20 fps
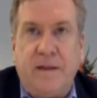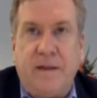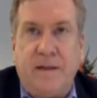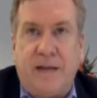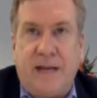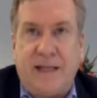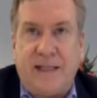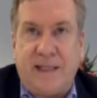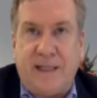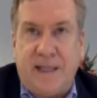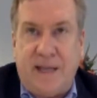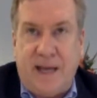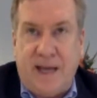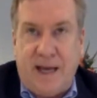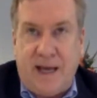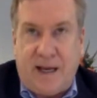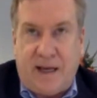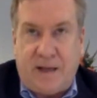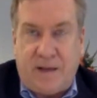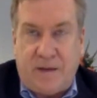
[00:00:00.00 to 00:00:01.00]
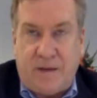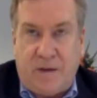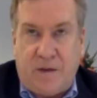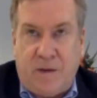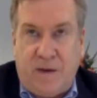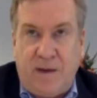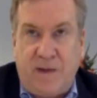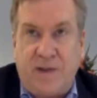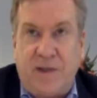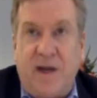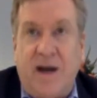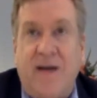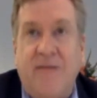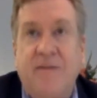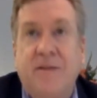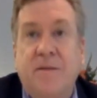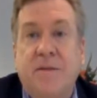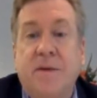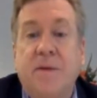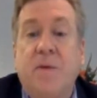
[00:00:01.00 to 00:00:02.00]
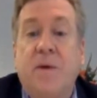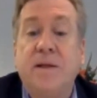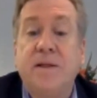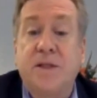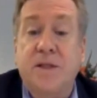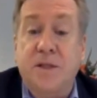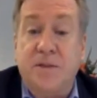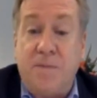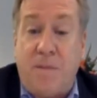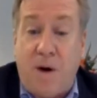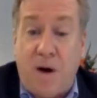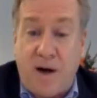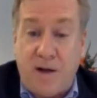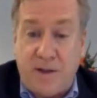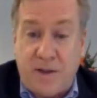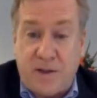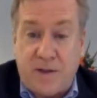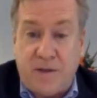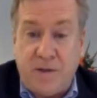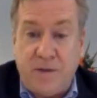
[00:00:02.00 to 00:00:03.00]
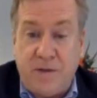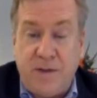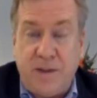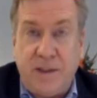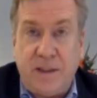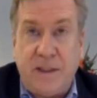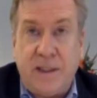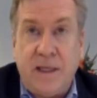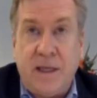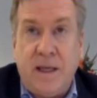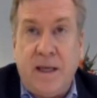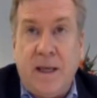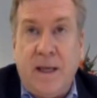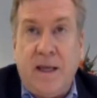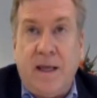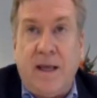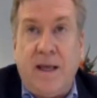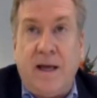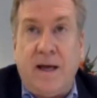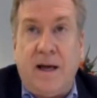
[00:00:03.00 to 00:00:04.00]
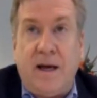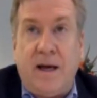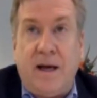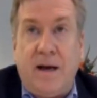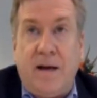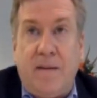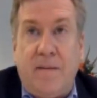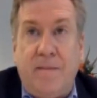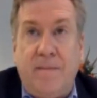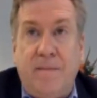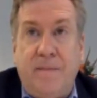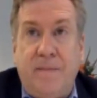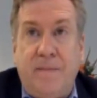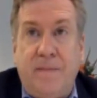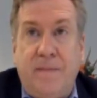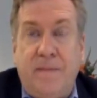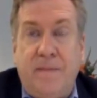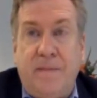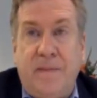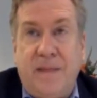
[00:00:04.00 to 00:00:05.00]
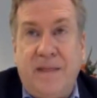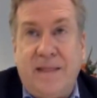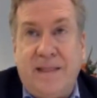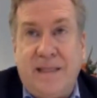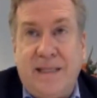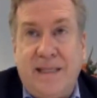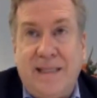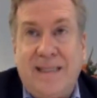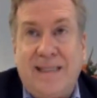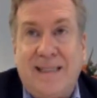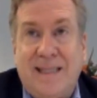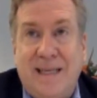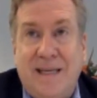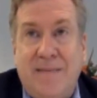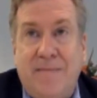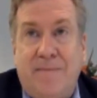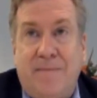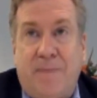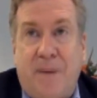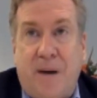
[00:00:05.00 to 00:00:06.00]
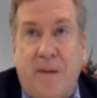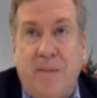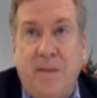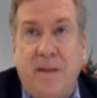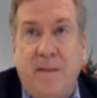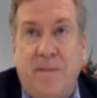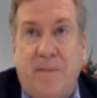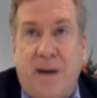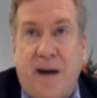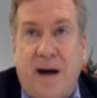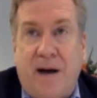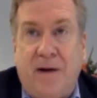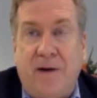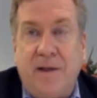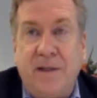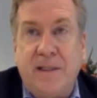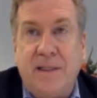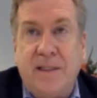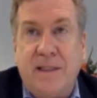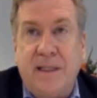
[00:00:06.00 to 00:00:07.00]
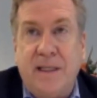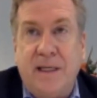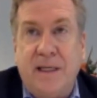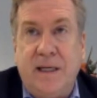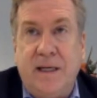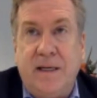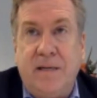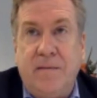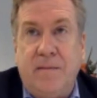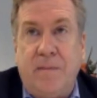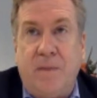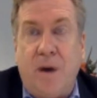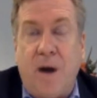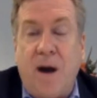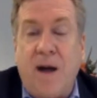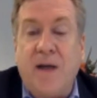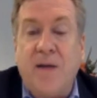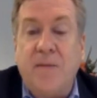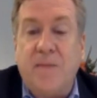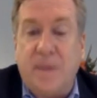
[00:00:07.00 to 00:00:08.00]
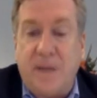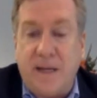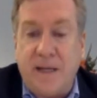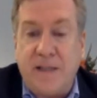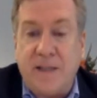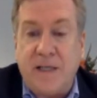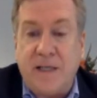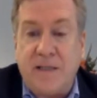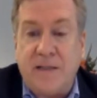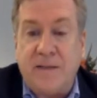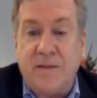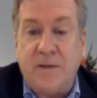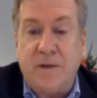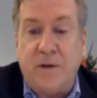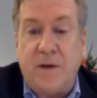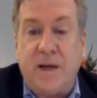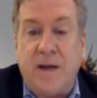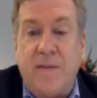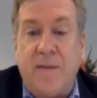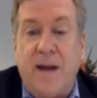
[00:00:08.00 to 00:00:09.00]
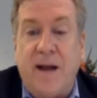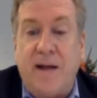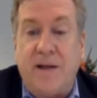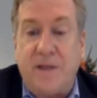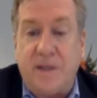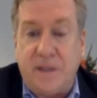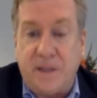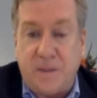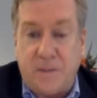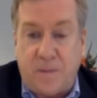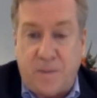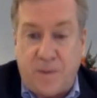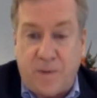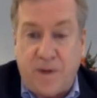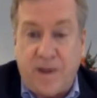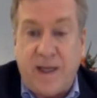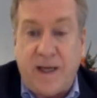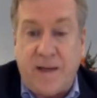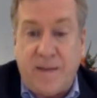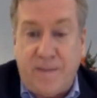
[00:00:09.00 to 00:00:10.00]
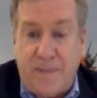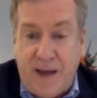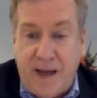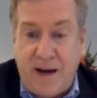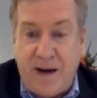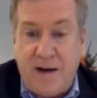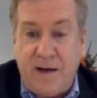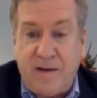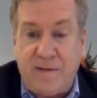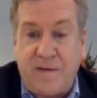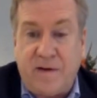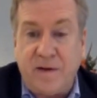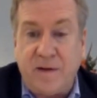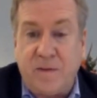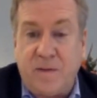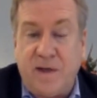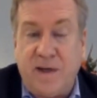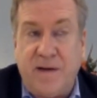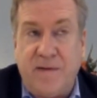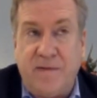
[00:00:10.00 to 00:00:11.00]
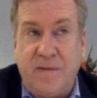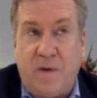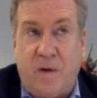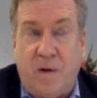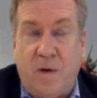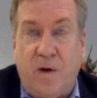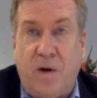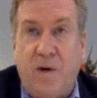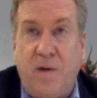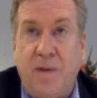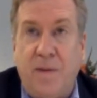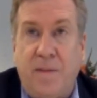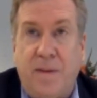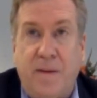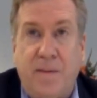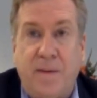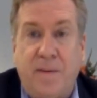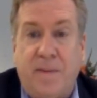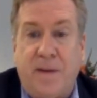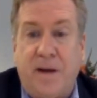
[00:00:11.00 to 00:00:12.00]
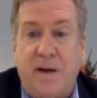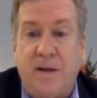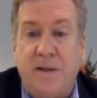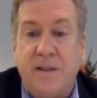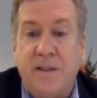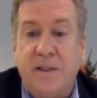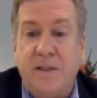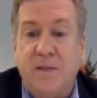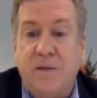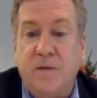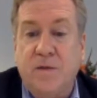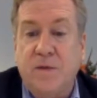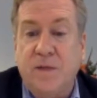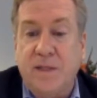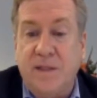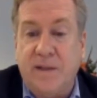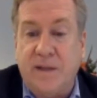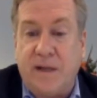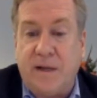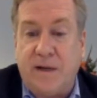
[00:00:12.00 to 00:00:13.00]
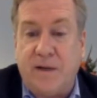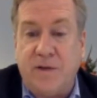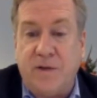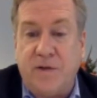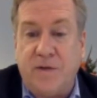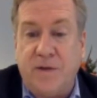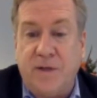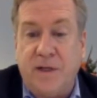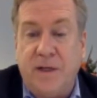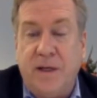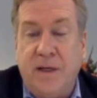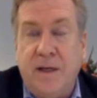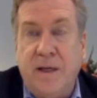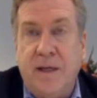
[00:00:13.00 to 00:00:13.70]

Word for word: That's an excellent question. Obviously, we want smart students. Uh, the DC public policy marketplace, as you can imagine, is pretty competitive because we have all the public policy schools in the country